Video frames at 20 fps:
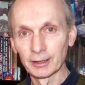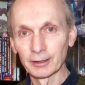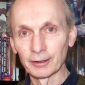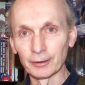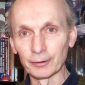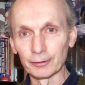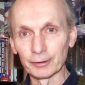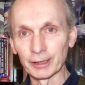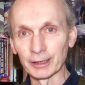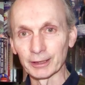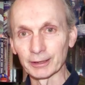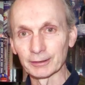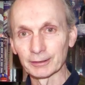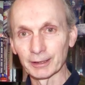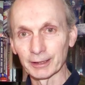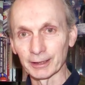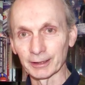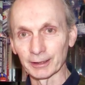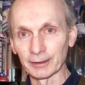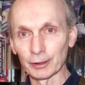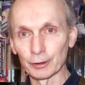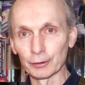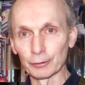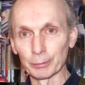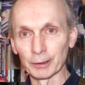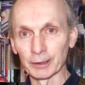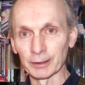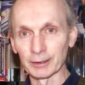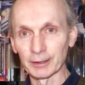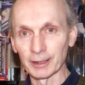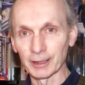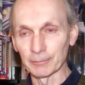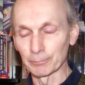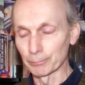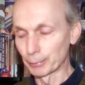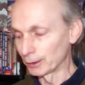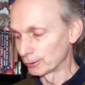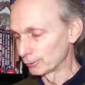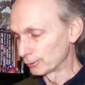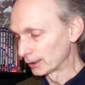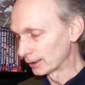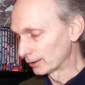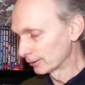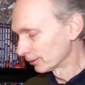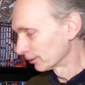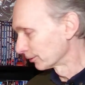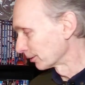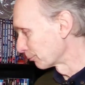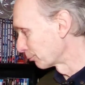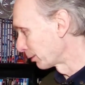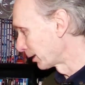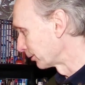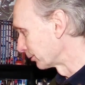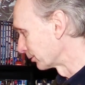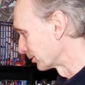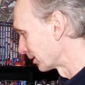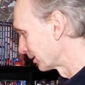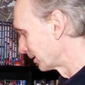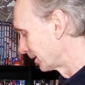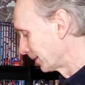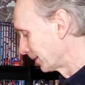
looking at Hooper and Brody on the boat.